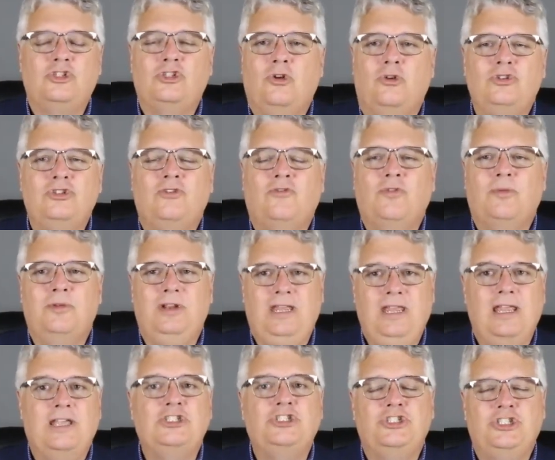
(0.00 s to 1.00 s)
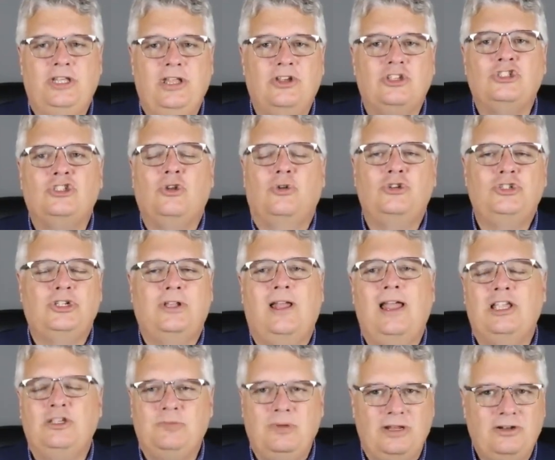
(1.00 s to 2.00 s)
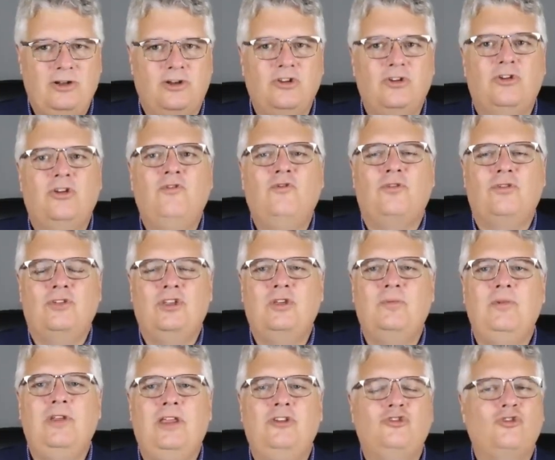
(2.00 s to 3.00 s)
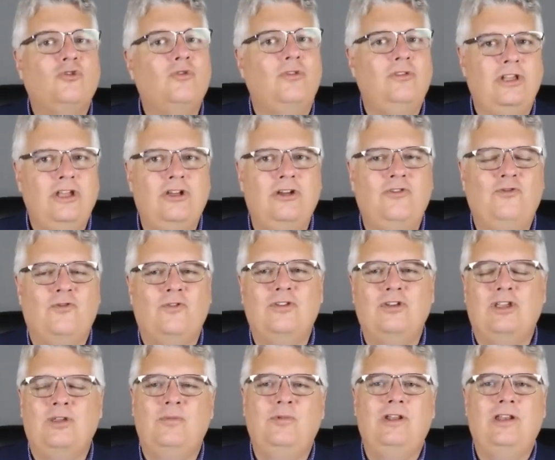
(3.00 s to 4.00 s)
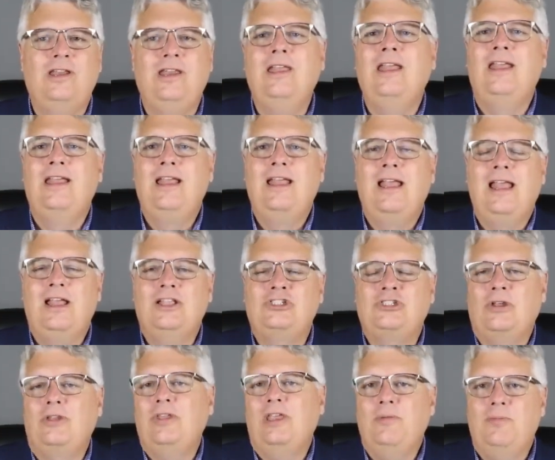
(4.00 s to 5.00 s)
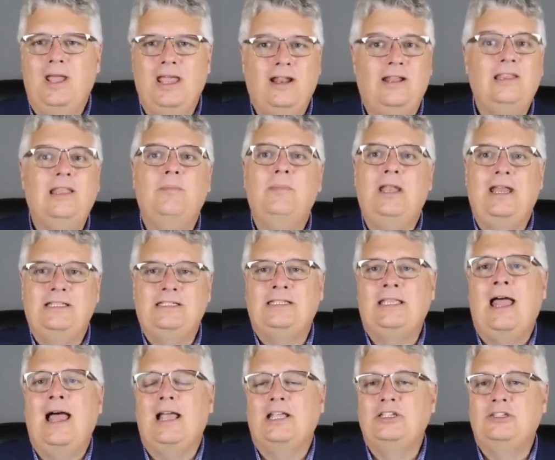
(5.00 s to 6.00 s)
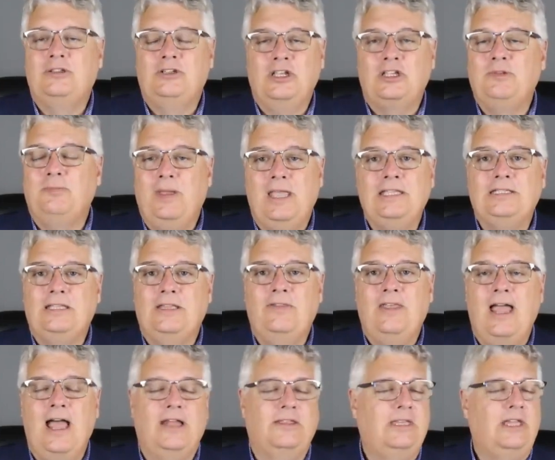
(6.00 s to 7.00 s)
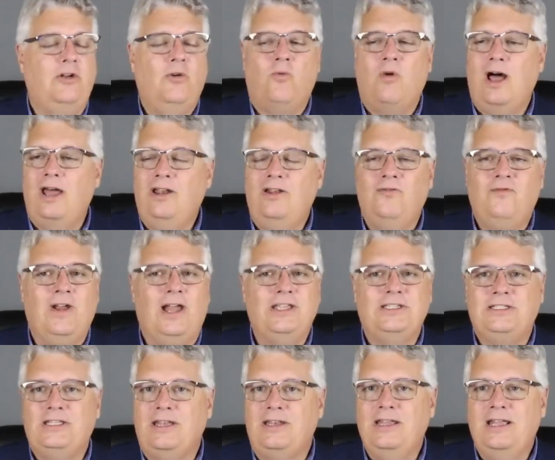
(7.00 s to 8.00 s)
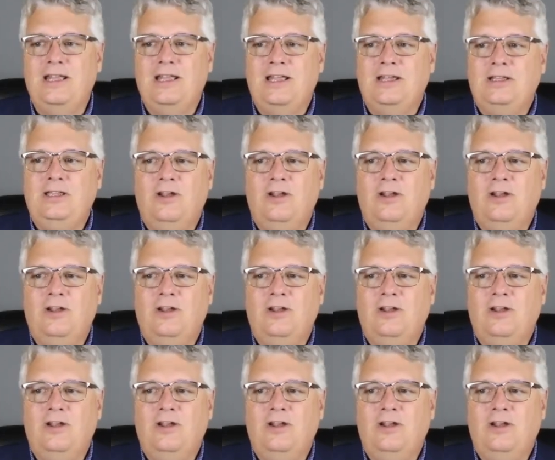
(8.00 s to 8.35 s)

social from an ESG, a social aspect, are good for the community, truly good for the community. And so they might eliminate stocks just based on that. They don't want to invest in